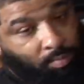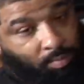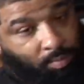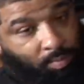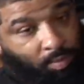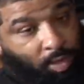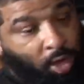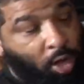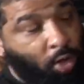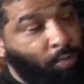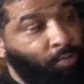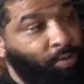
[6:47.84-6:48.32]

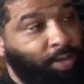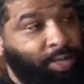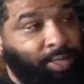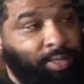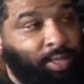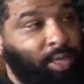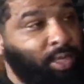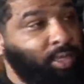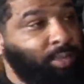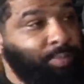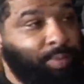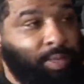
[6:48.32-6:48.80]
Hopefully he
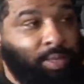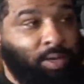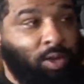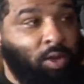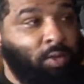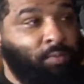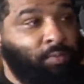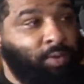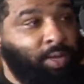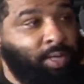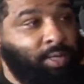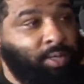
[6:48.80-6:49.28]
does, man.
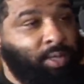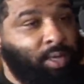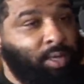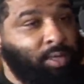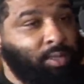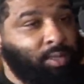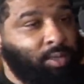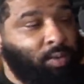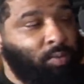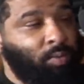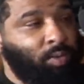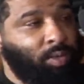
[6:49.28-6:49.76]
Hopefully he
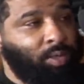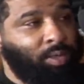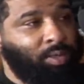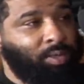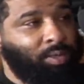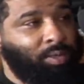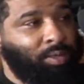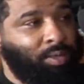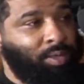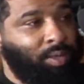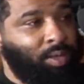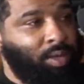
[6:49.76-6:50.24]
does. I
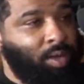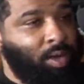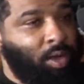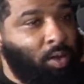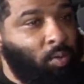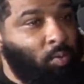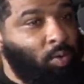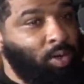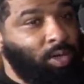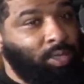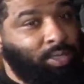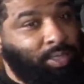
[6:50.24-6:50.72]
wanna
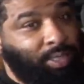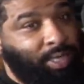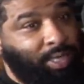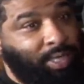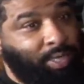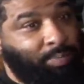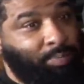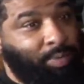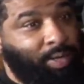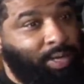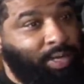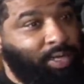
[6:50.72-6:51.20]
see
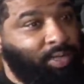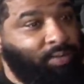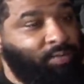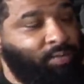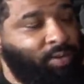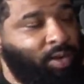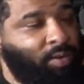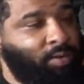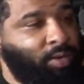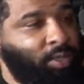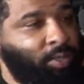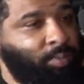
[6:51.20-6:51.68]
these players
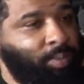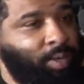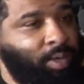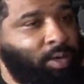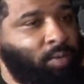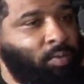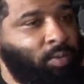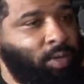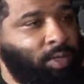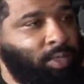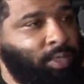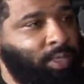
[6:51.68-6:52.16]
flourish, man. I
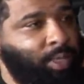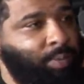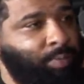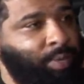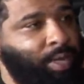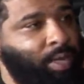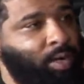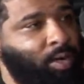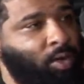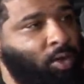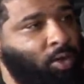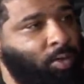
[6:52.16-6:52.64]
don't want to see them
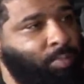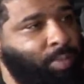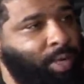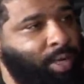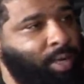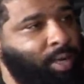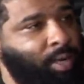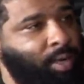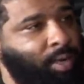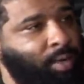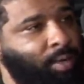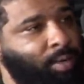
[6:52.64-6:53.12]
get loaned
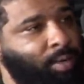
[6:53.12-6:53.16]
back out.